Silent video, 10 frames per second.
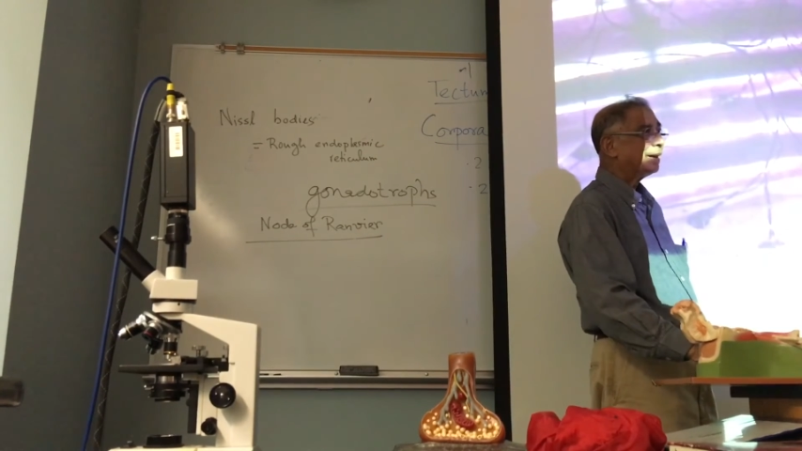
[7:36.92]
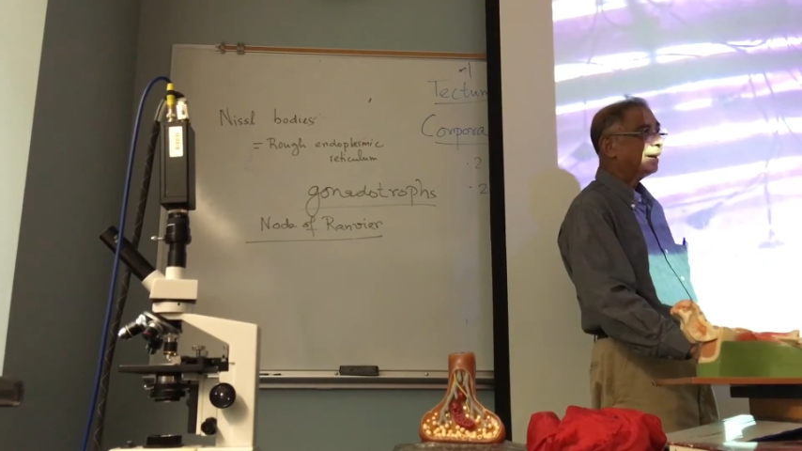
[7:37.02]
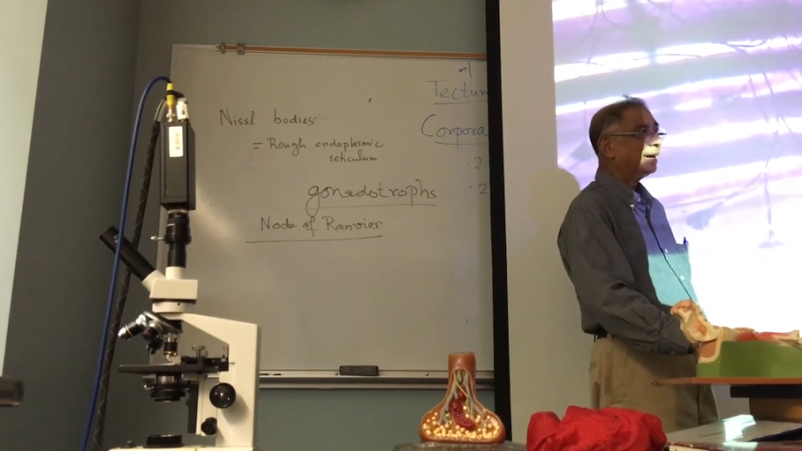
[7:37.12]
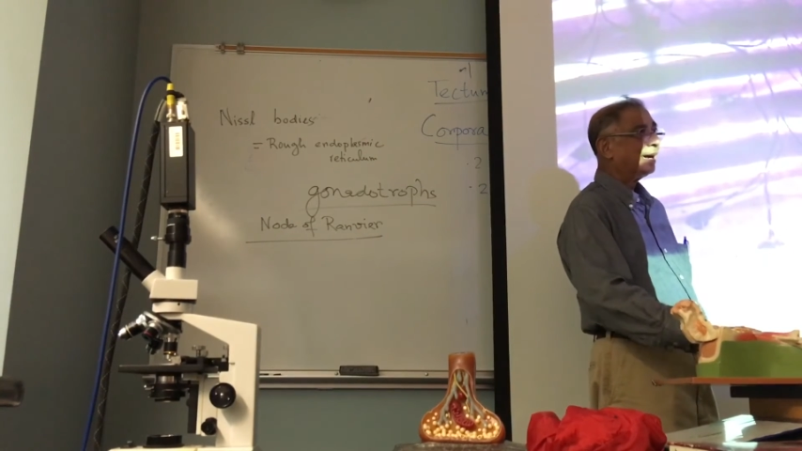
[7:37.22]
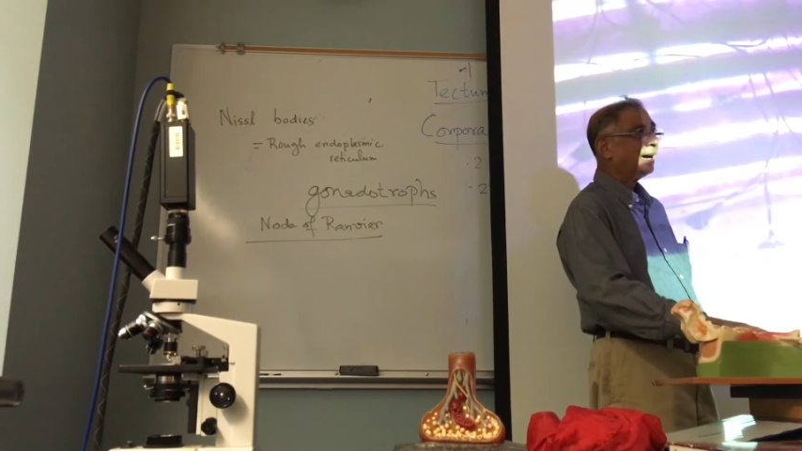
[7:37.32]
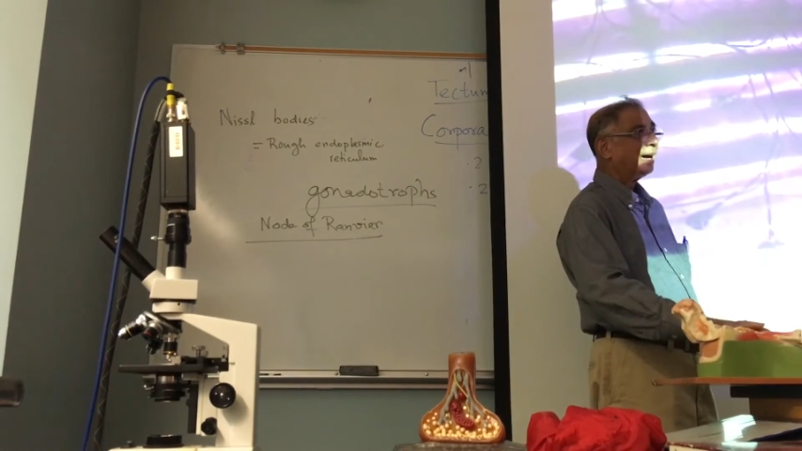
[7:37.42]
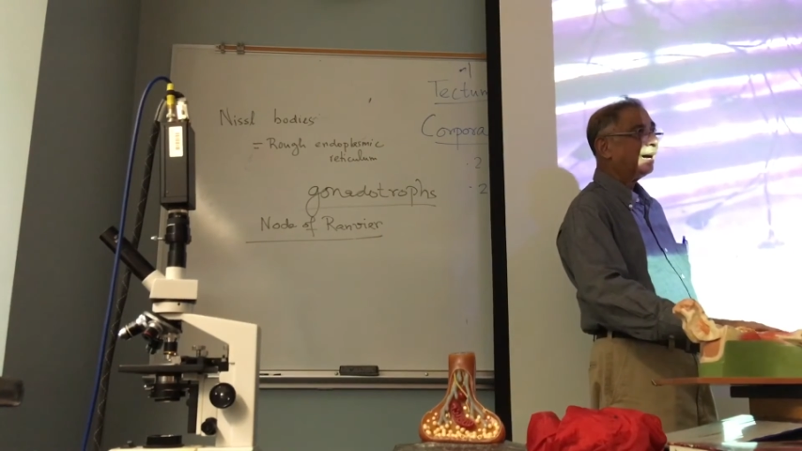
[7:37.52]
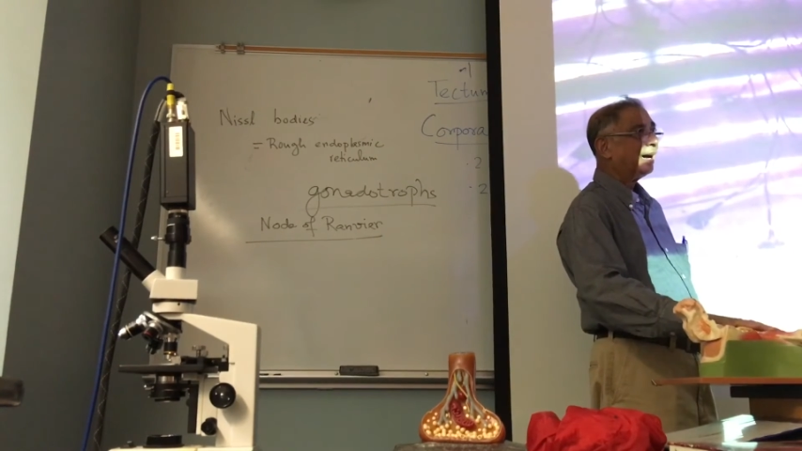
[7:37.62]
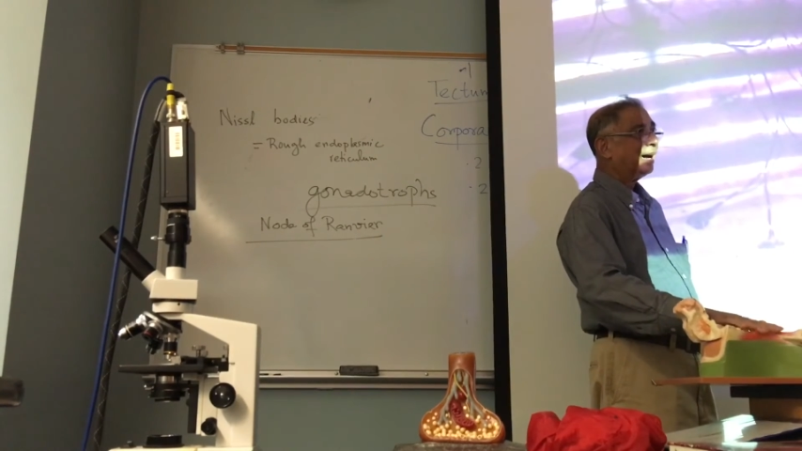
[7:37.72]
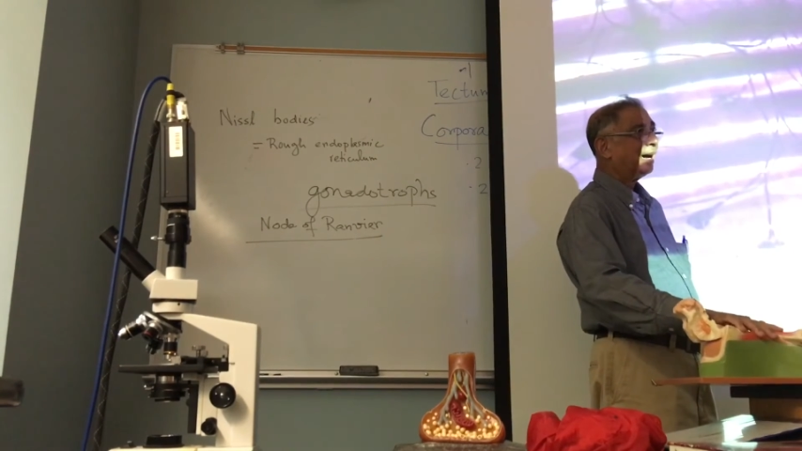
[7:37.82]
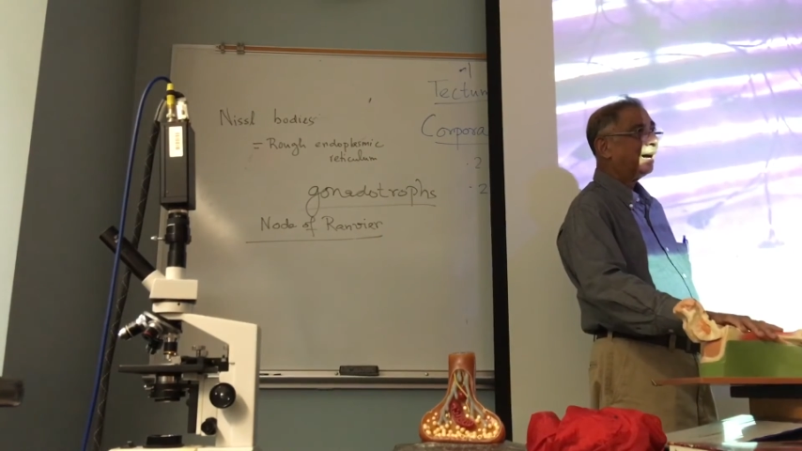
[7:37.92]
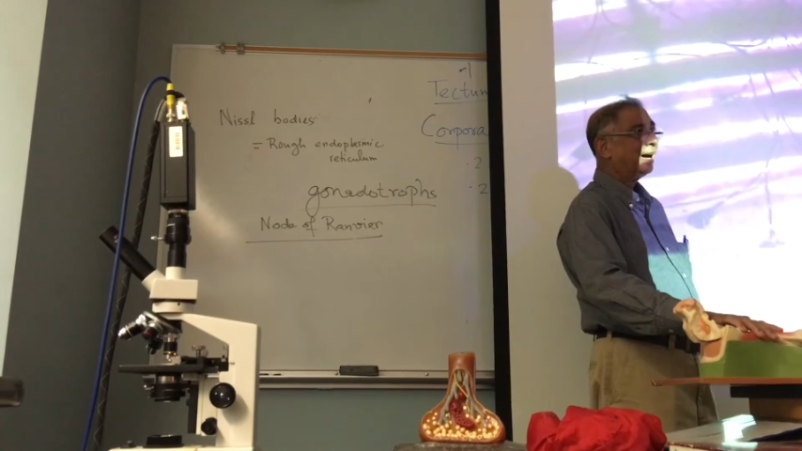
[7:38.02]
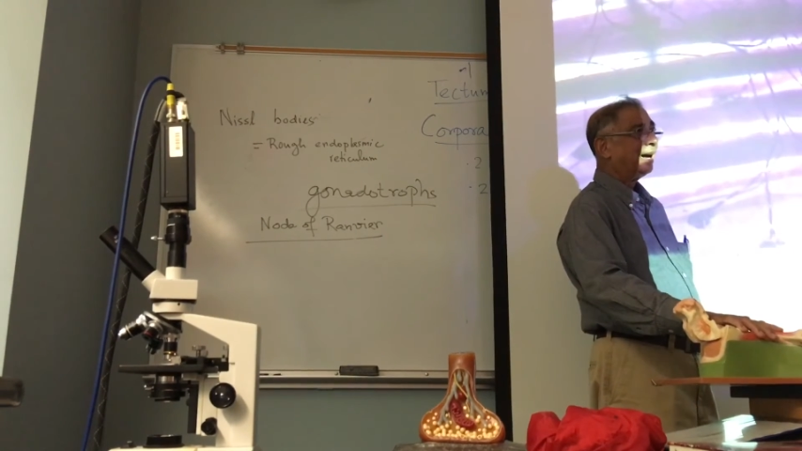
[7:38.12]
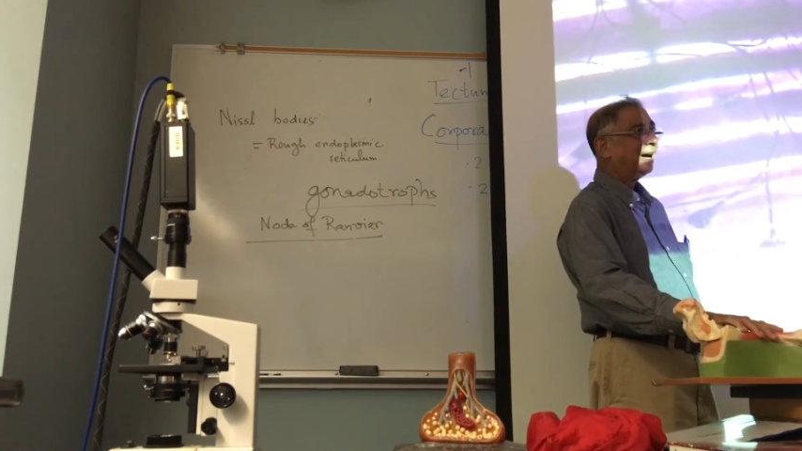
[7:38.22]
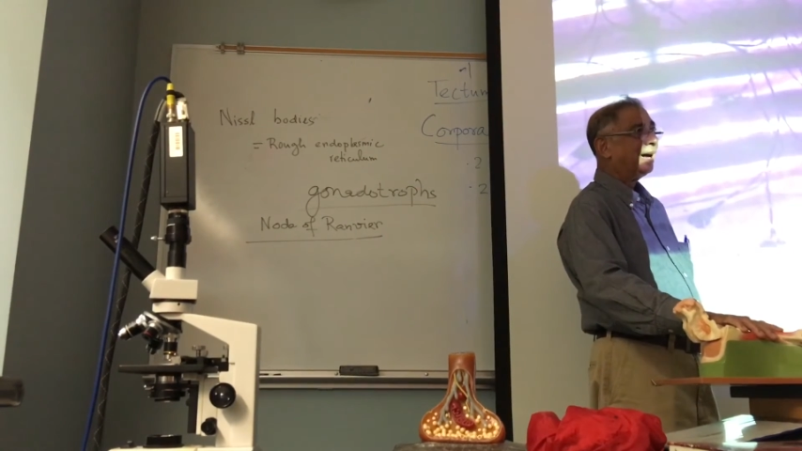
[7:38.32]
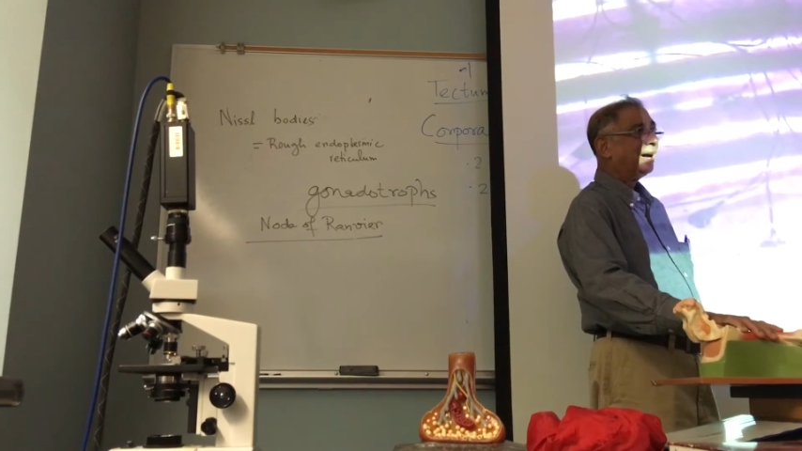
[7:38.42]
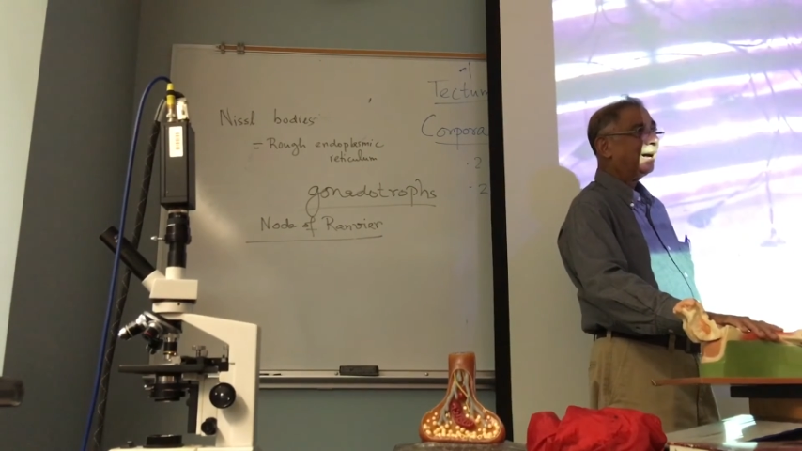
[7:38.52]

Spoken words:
[no speech]